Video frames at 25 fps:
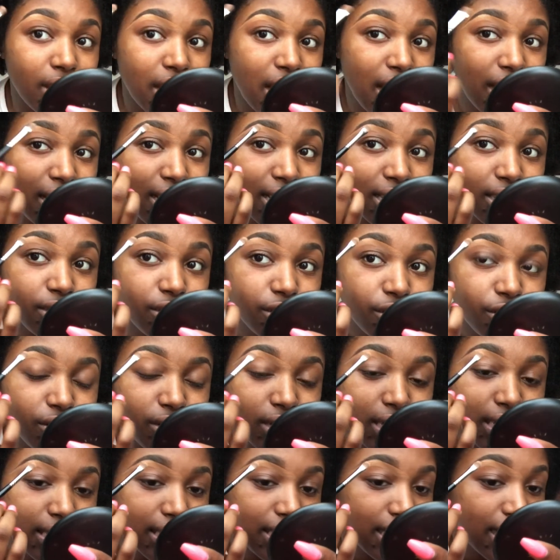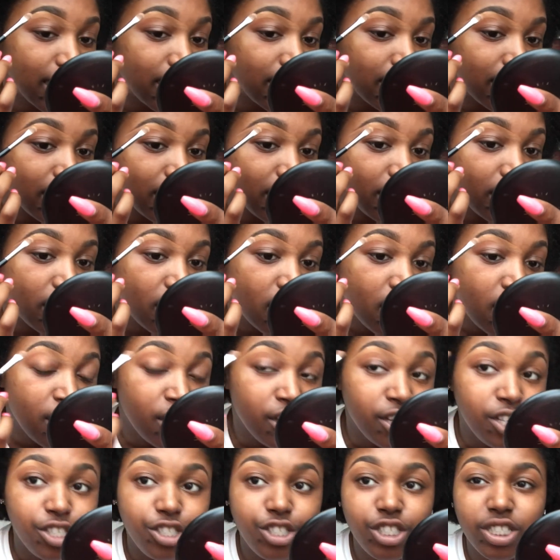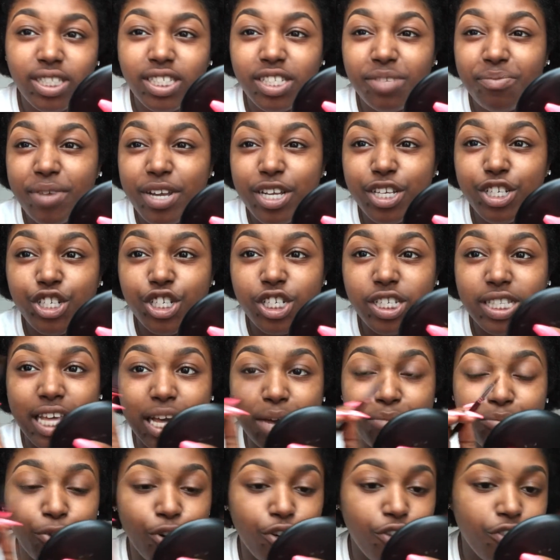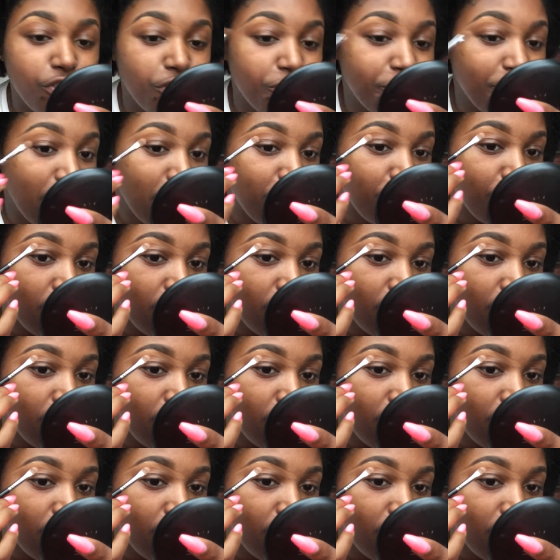I like to use that technique just to make sure that both of my